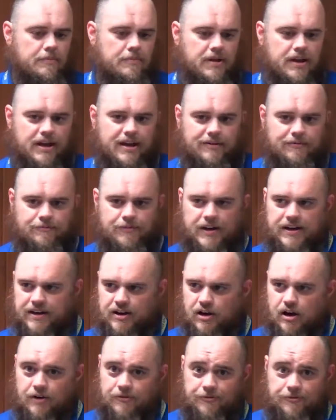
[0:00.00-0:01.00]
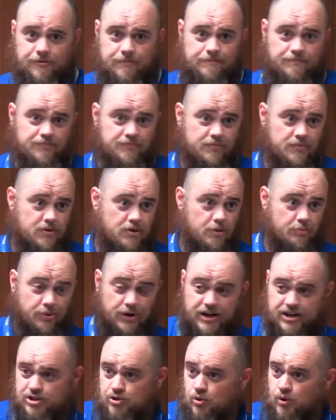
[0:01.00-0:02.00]
in fending off the
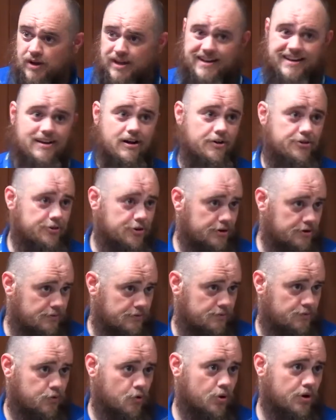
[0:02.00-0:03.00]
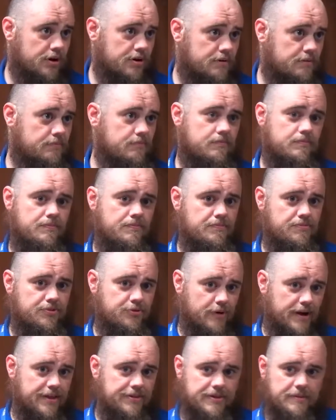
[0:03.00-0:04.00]
British or any other foreign
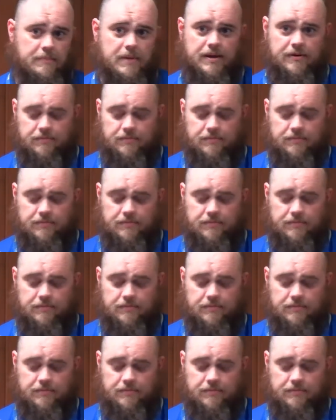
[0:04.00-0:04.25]
threat that